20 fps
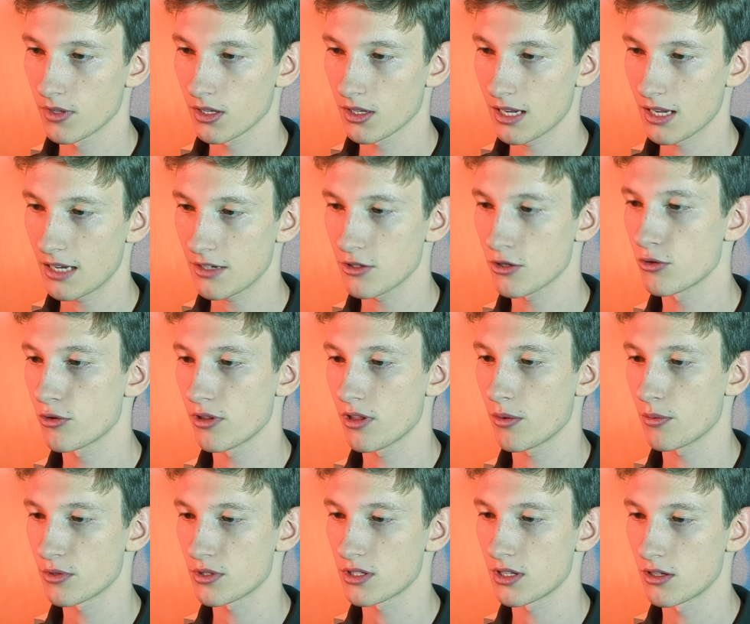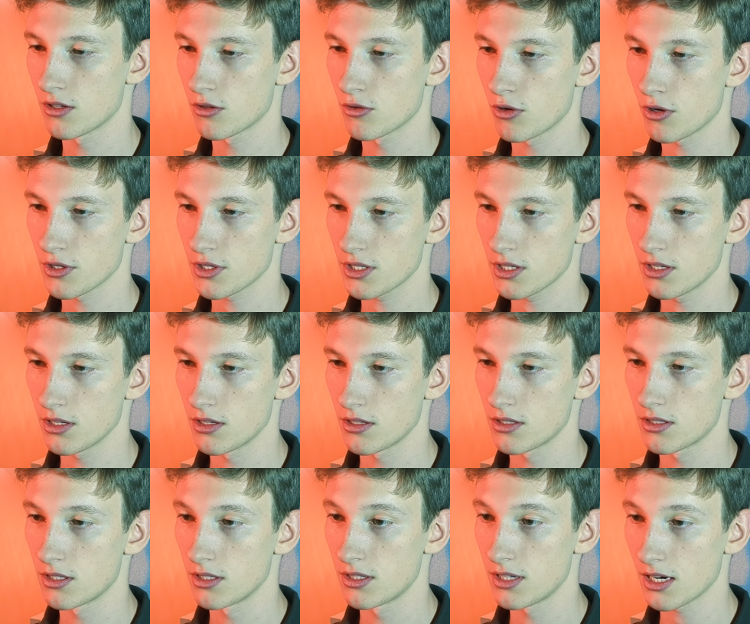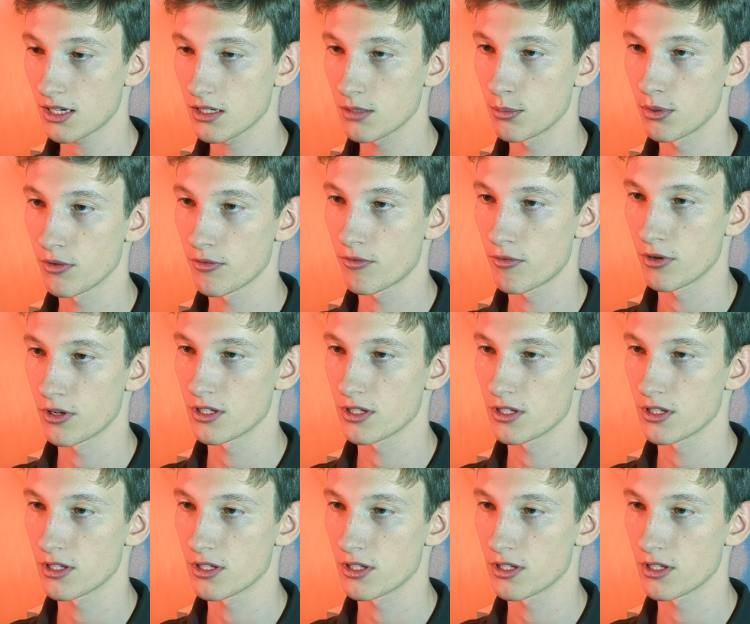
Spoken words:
category that was sent across is deductible, for